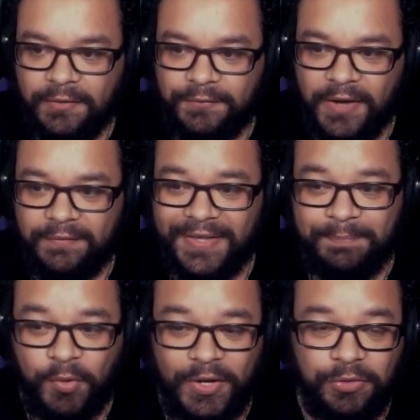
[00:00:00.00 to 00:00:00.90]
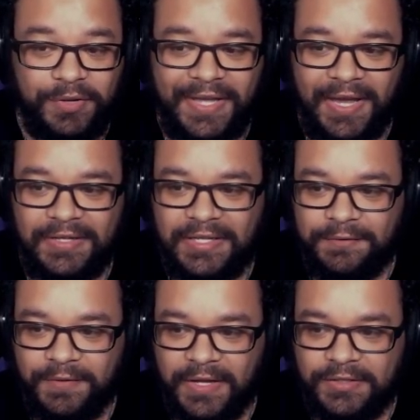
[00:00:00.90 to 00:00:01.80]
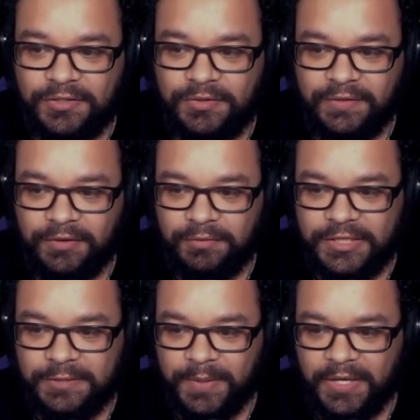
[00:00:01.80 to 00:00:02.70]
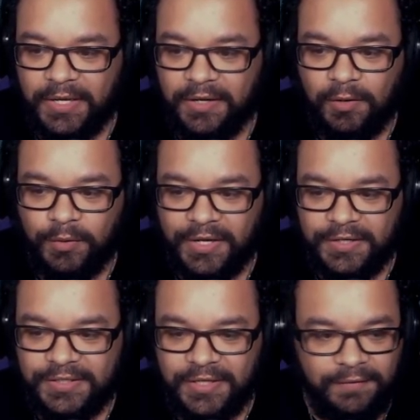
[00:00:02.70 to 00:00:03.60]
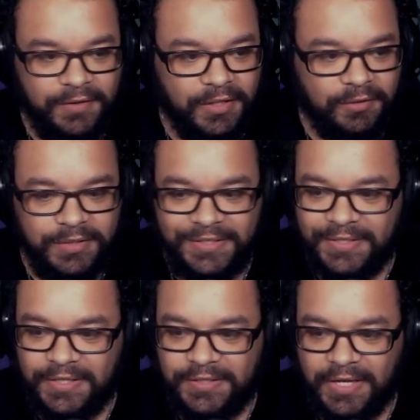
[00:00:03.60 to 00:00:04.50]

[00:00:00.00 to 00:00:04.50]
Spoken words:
5.3k defense, 273 speed, 197 resist,